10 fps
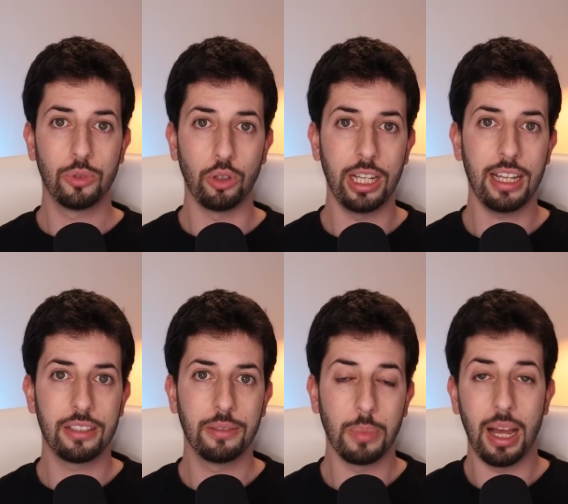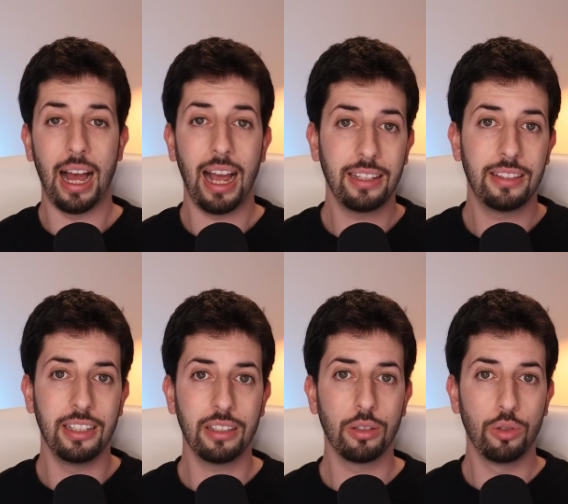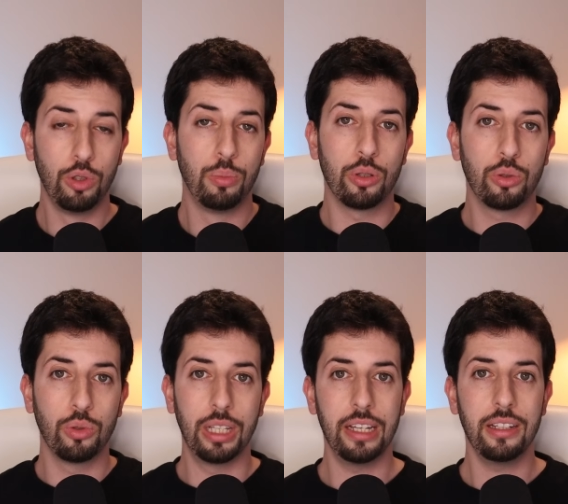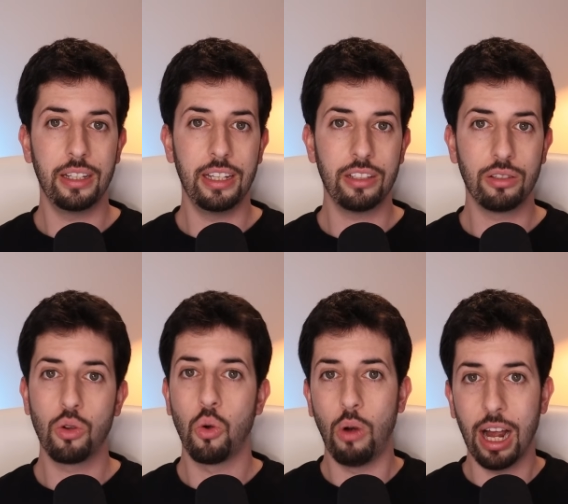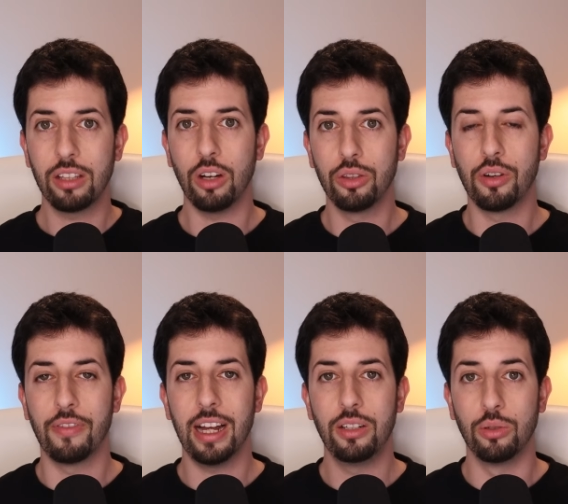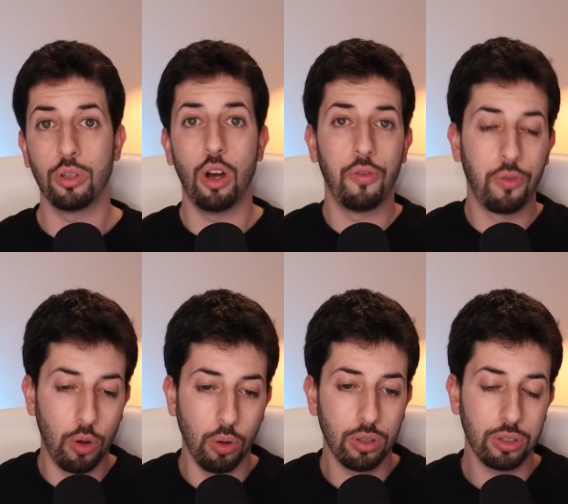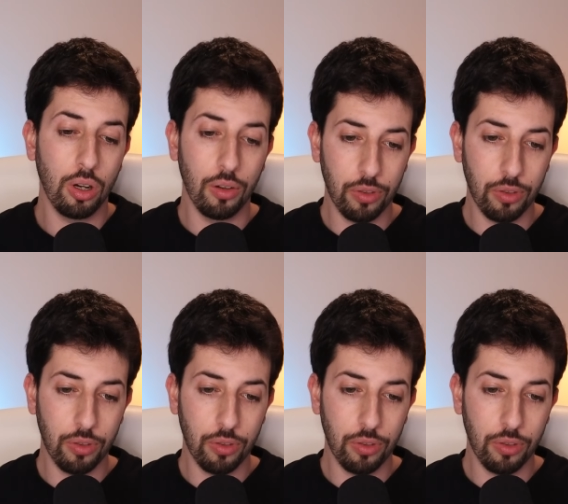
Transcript: So yes, I think Uber today is quite undervalued. Of course,